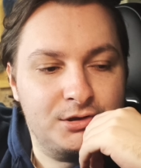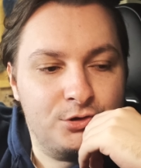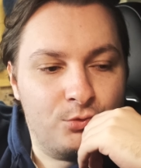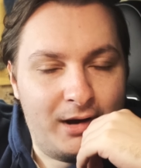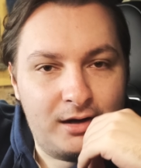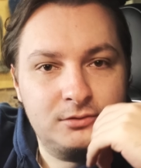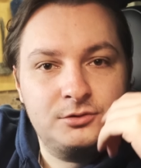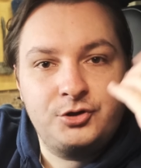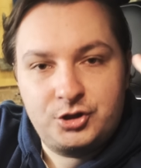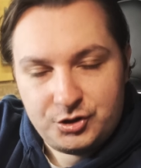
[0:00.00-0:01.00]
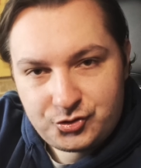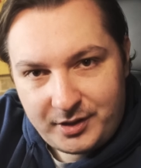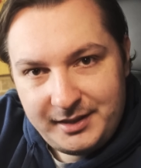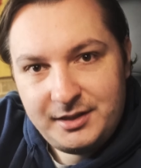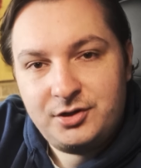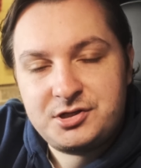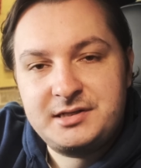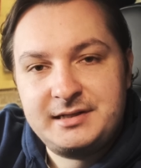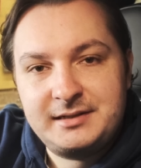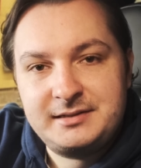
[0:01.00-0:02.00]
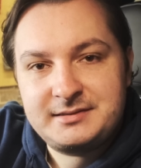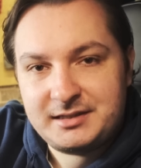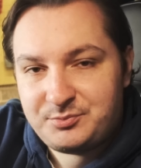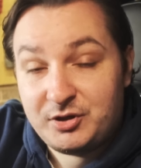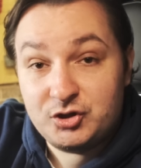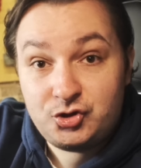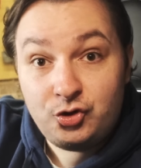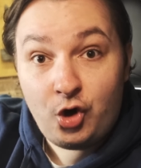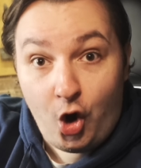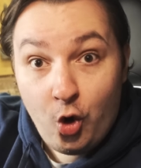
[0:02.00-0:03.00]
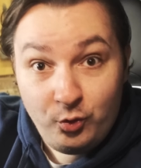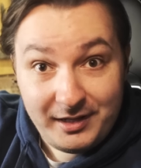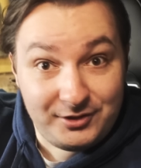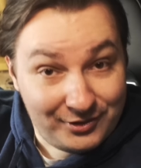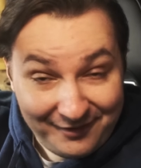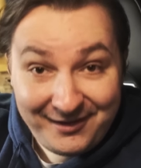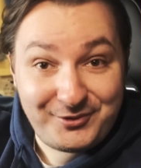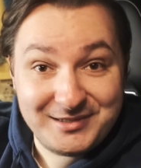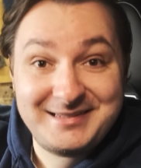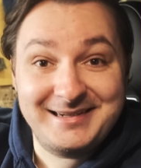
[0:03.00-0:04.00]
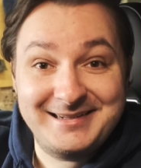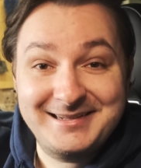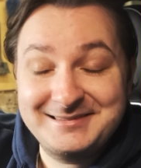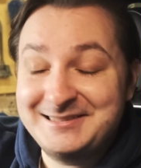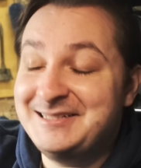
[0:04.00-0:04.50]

Well, you can trade in your GT86 because you own it, you have equity in it,